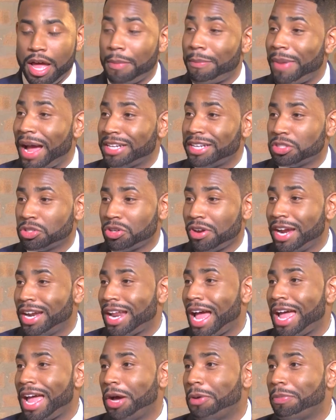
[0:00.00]
By trade,
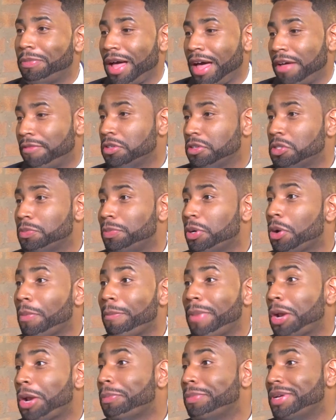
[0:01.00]
I help others build a
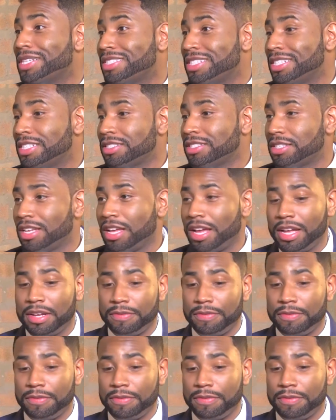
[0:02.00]
better business